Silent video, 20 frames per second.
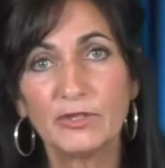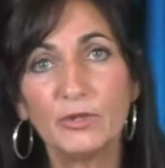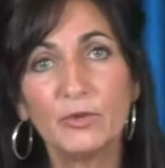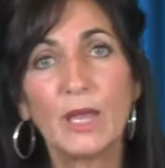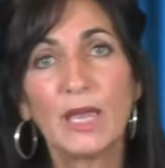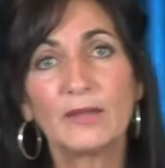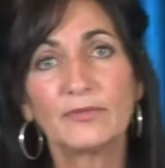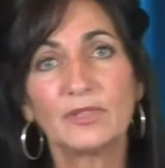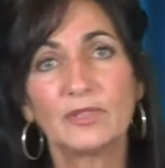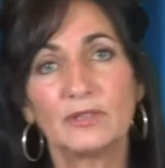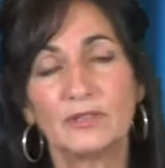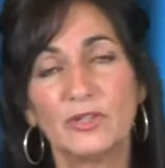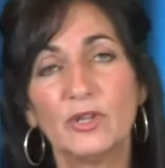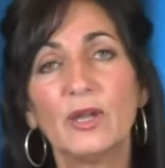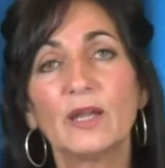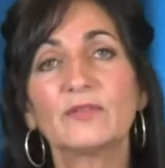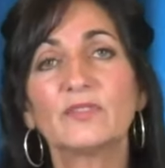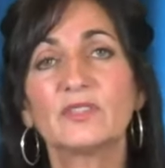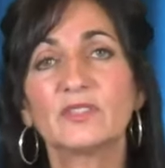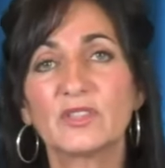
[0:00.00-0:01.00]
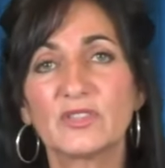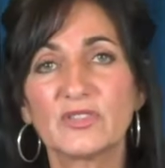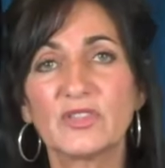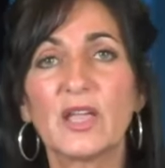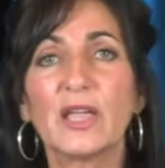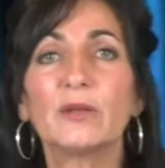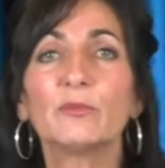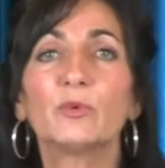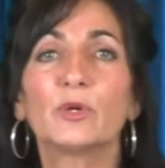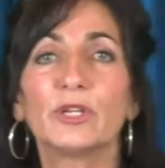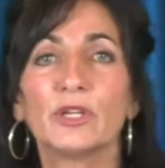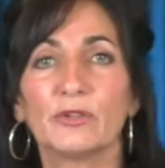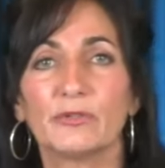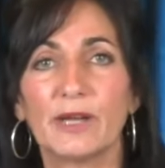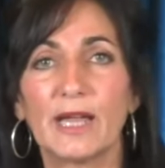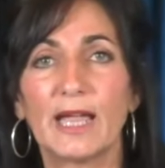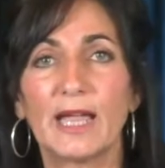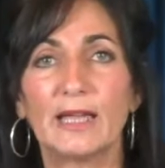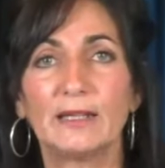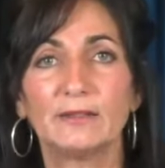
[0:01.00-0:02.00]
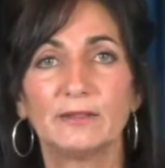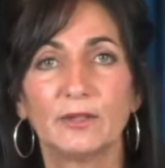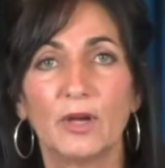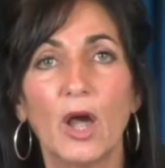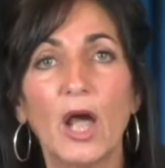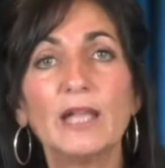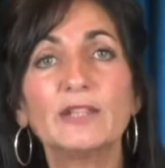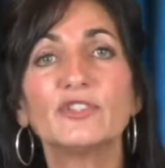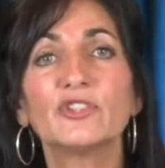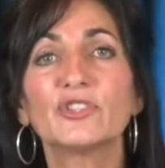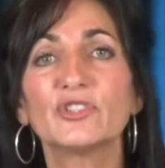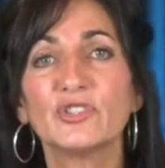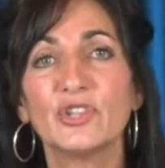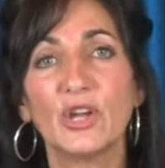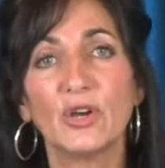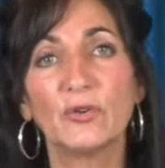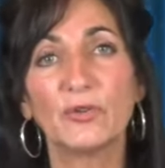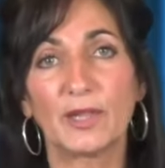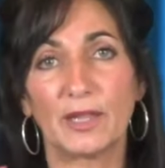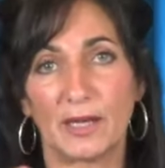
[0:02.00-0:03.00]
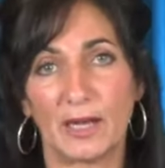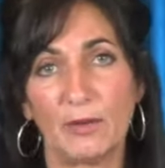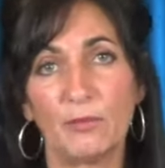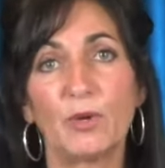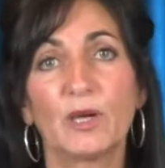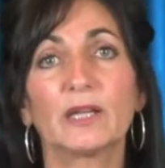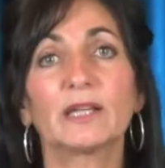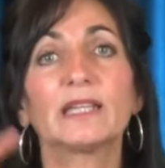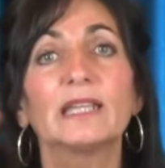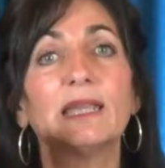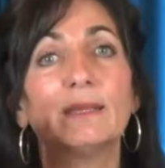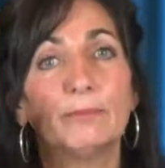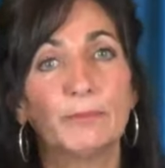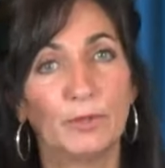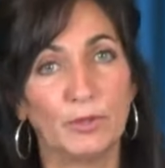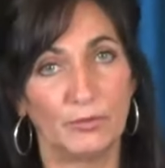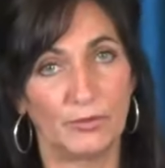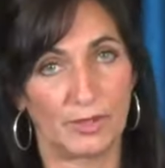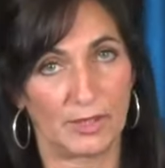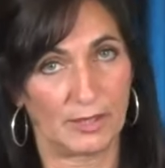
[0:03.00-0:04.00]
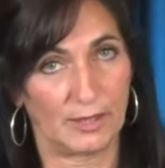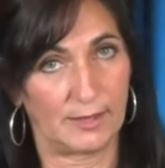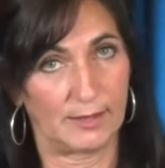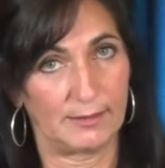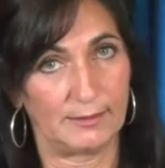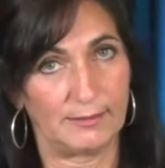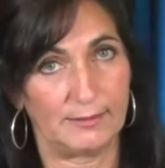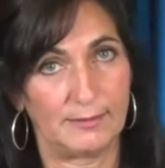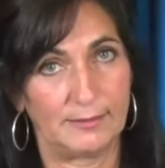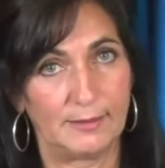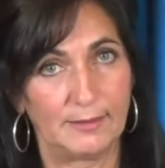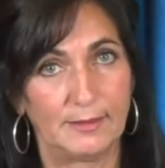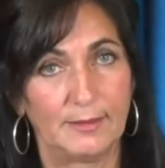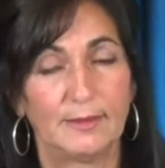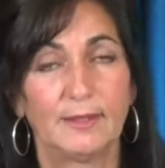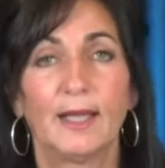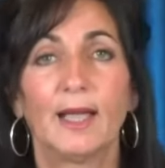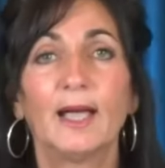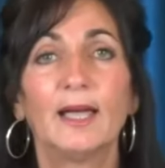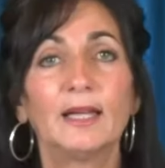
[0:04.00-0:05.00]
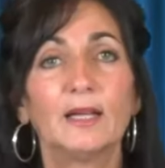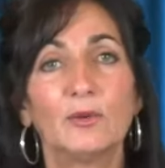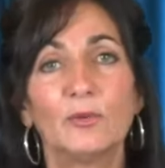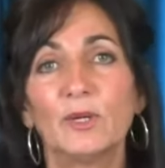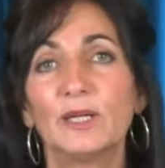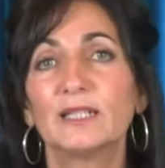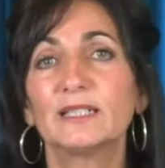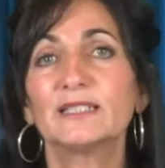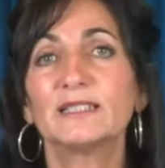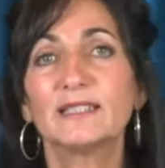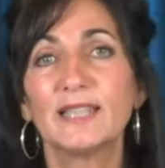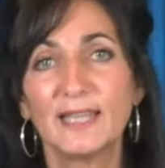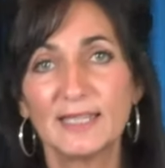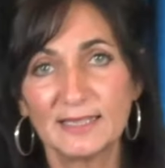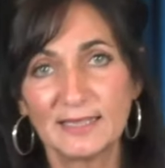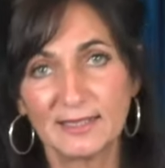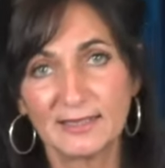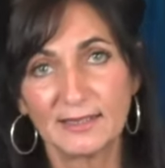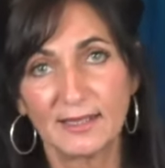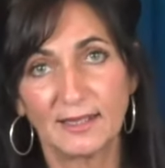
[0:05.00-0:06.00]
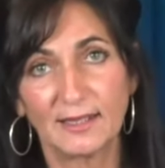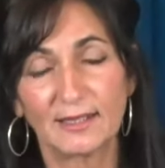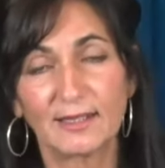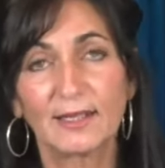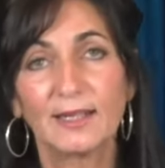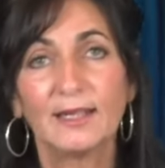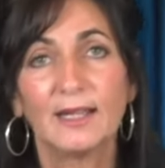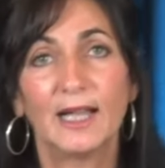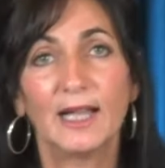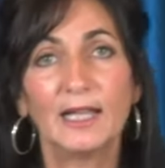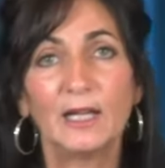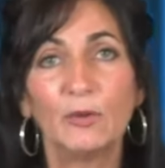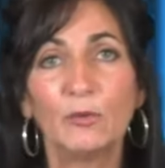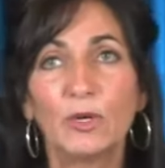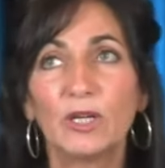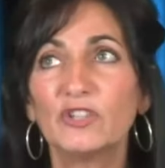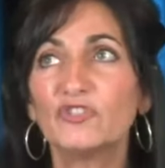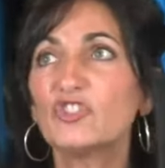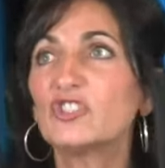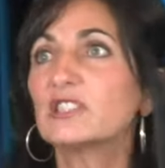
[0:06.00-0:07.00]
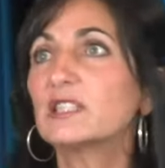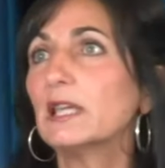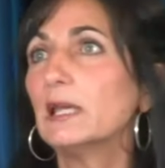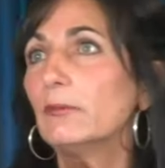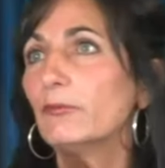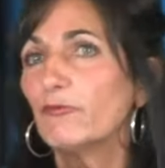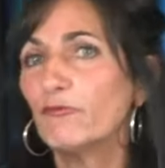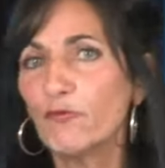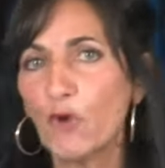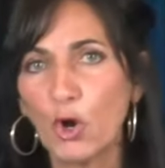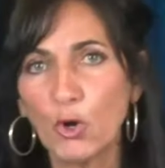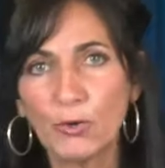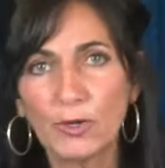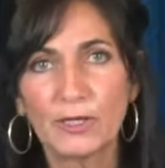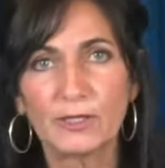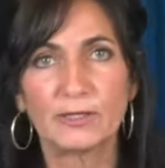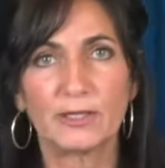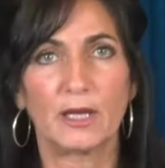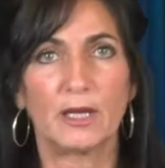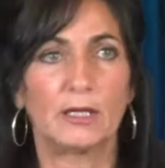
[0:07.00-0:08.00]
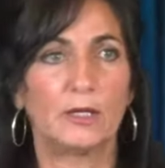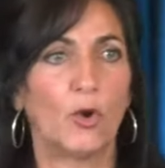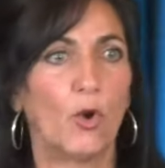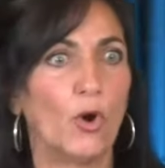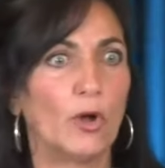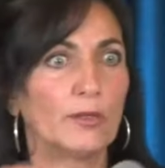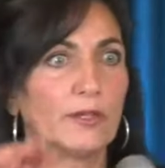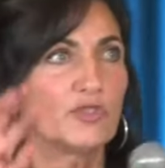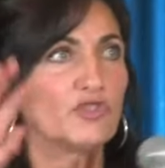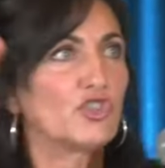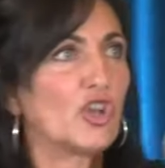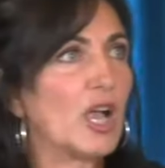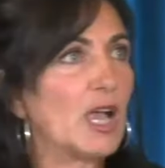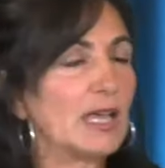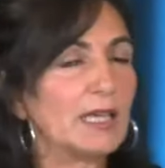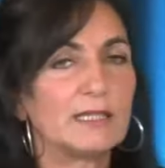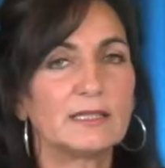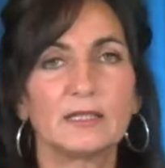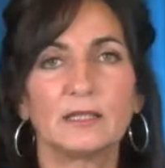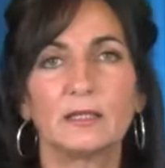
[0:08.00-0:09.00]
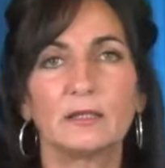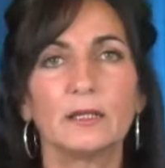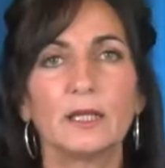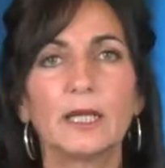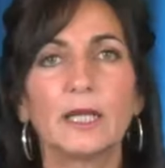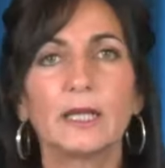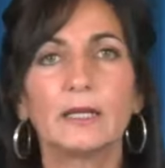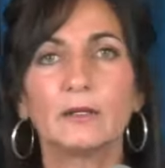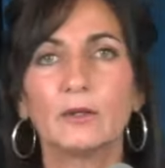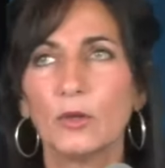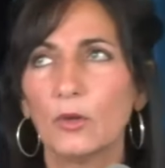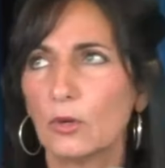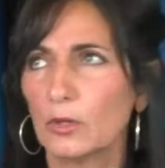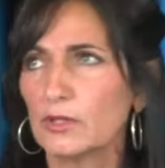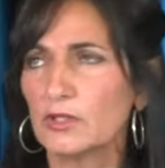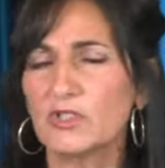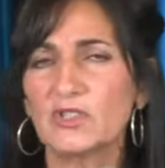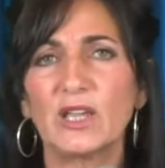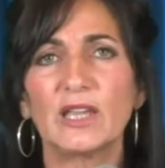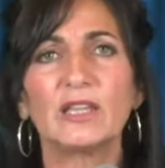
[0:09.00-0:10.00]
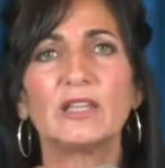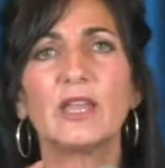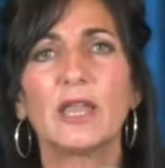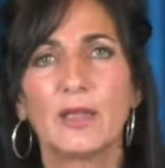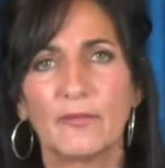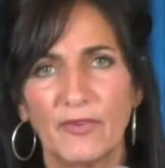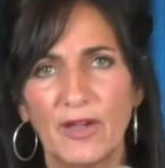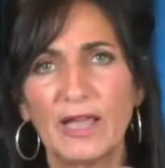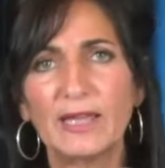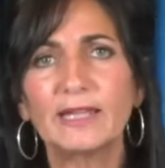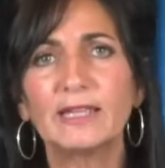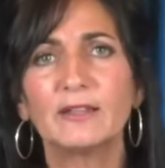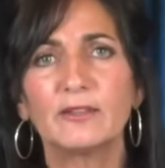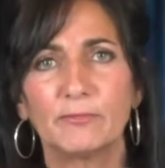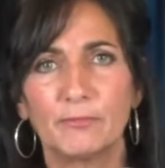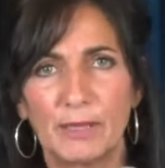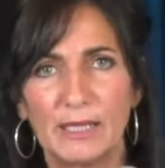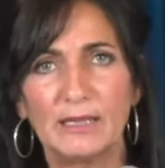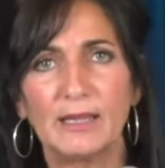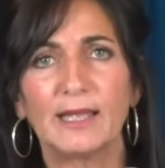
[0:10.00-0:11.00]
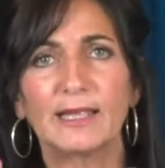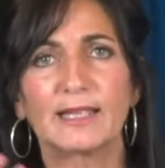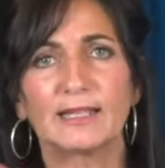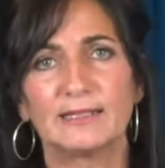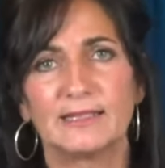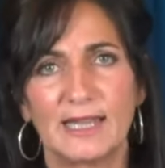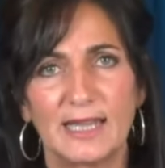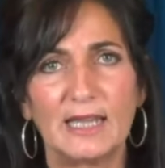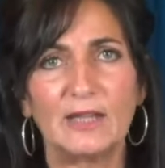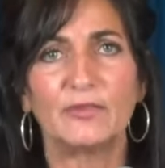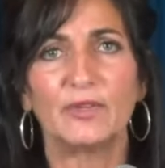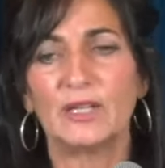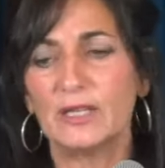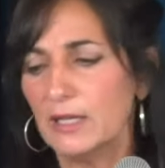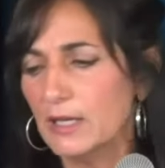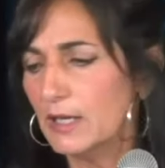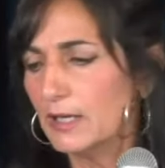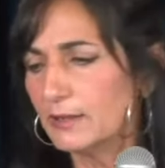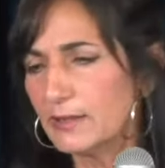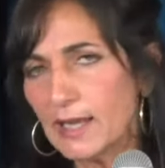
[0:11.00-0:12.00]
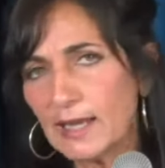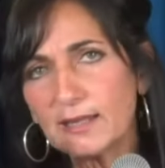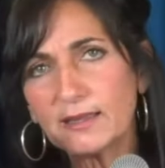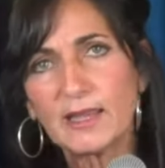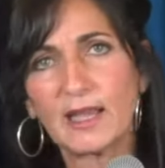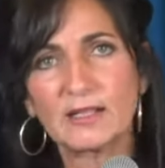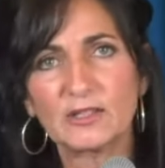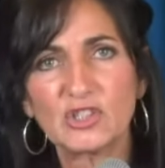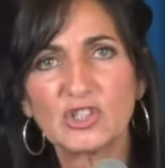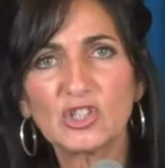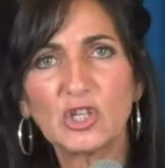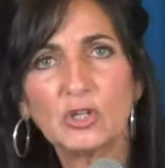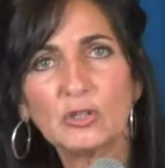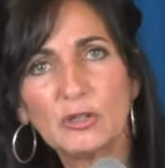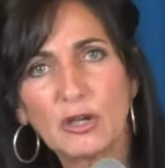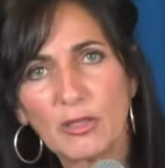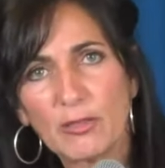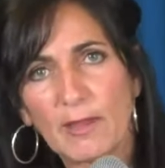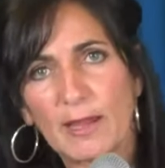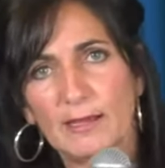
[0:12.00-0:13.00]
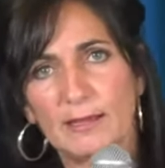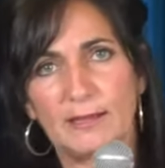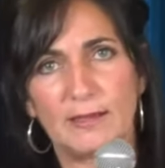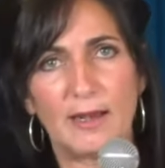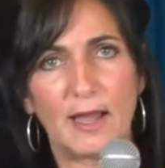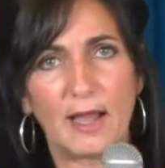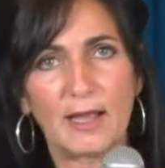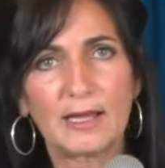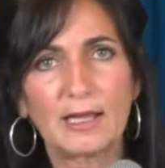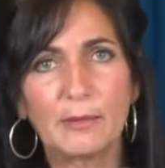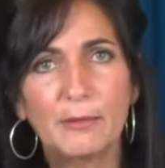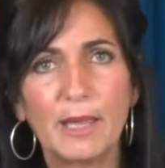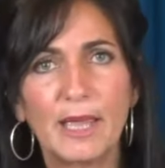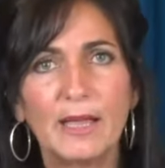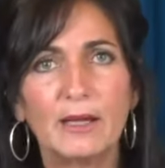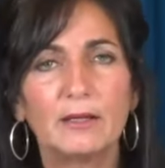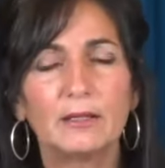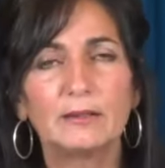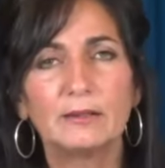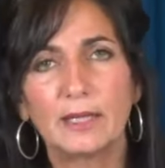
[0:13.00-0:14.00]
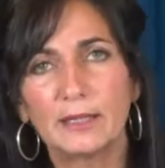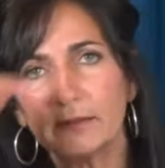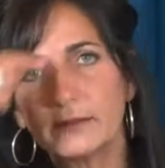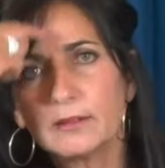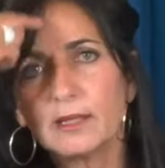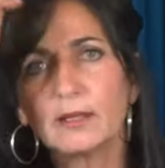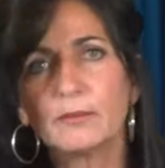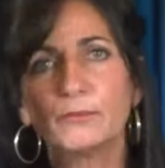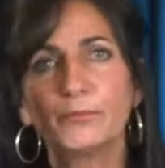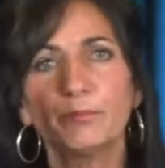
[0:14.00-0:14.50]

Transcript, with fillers: But you have to decide where you're at. I just know that I want to keep moving on. I don't want to stay stuck. I don't want to just keep focus on all the giants in the land. Lord's saying, if I can be like a David, take that stone and knock him out and